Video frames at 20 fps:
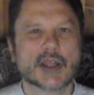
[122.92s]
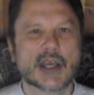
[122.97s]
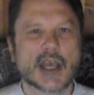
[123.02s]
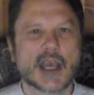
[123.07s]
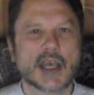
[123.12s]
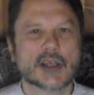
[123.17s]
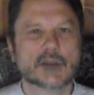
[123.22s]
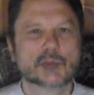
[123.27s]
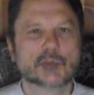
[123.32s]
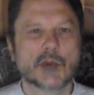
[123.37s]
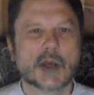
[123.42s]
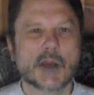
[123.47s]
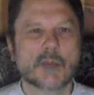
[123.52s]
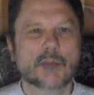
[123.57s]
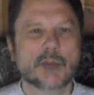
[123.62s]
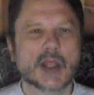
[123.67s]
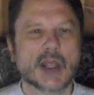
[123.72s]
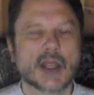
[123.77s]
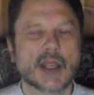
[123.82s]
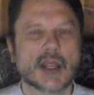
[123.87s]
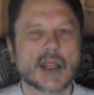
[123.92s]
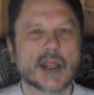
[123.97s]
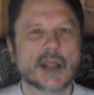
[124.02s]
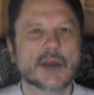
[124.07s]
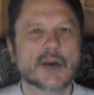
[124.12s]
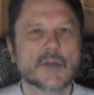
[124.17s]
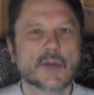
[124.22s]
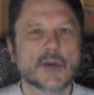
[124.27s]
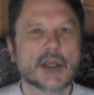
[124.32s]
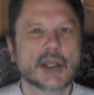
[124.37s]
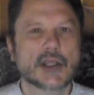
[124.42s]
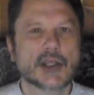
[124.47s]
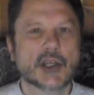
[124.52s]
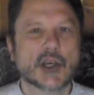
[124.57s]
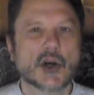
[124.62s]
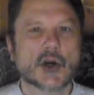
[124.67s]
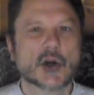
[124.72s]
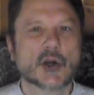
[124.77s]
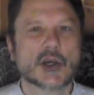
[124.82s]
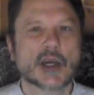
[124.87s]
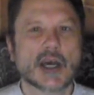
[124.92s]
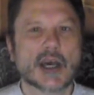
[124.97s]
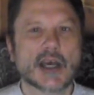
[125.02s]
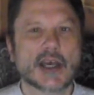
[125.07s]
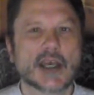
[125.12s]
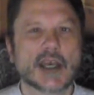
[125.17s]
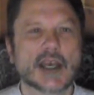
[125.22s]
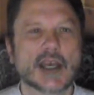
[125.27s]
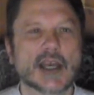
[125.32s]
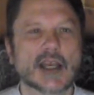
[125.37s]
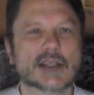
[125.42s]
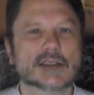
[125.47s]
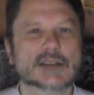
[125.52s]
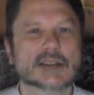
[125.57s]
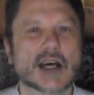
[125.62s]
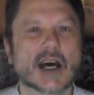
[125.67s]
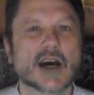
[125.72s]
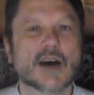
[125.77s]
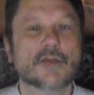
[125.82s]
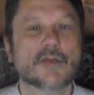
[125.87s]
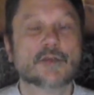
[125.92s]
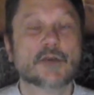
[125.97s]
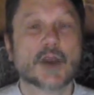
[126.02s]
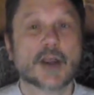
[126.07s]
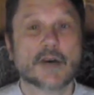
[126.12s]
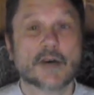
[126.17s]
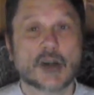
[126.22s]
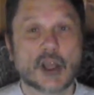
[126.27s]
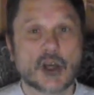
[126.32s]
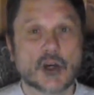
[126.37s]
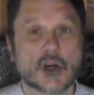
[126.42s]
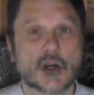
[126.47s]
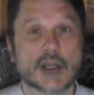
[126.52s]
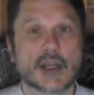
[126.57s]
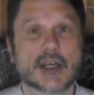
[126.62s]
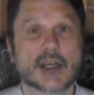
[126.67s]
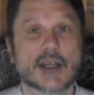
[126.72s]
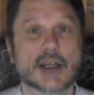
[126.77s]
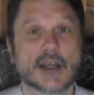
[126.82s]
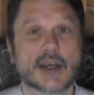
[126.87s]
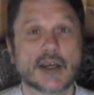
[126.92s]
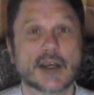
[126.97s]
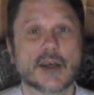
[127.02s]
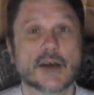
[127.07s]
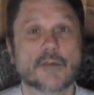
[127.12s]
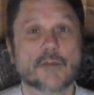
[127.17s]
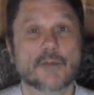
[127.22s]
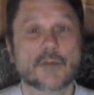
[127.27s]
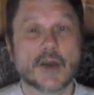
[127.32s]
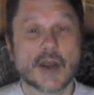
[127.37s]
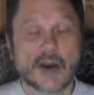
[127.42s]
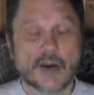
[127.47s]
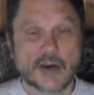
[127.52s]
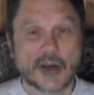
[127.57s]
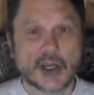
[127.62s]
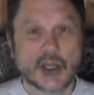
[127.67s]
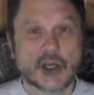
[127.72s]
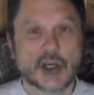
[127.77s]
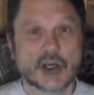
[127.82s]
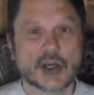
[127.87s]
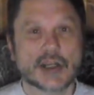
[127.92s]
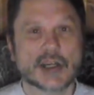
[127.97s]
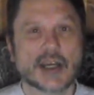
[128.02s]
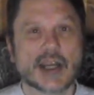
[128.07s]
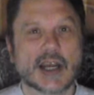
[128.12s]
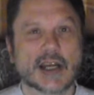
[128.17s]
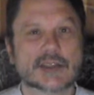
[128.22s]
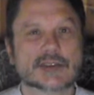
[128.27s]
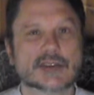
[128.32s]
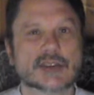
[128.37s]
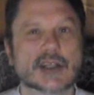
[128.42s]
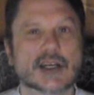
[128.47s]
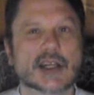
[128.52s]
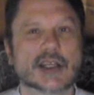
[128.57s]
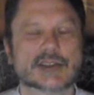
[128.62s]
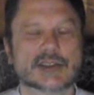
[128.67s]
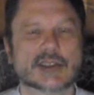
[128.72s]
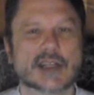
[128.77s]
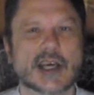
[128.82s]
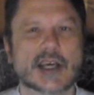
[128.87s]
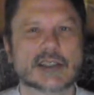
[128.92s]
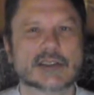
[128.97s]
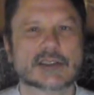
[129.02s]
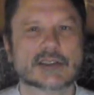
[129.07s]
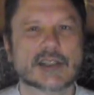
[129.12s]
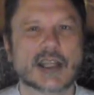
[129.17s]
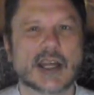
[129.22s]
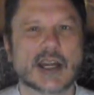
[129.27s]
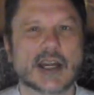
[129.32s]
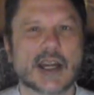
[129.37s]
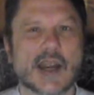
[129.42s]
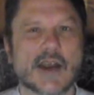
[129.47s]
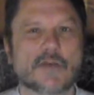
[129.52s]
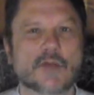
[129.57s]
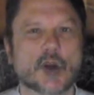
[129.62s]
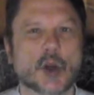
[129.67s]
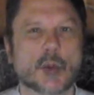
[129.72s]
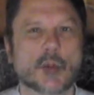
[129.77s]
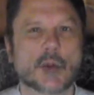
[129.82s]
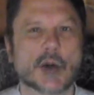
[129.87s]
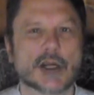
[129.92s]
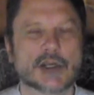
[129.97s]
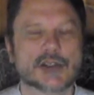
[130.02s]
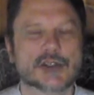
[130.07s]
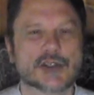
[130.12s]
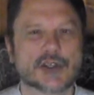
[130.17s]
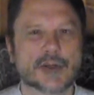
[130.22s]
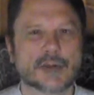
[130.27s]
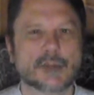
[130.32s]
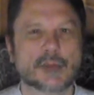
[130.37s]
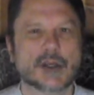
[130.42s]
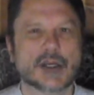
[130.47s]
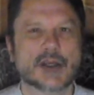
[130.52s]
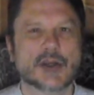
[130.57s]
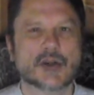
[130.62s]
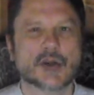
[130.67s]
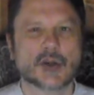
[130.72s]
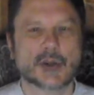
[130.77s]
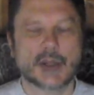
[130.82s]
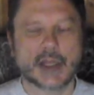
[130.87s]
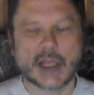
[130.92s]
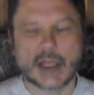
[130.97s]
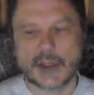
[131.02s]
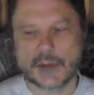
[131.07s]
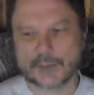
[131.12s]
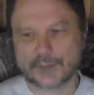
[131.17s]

case may be. Yoga is a very good exercise that everyone should be doing.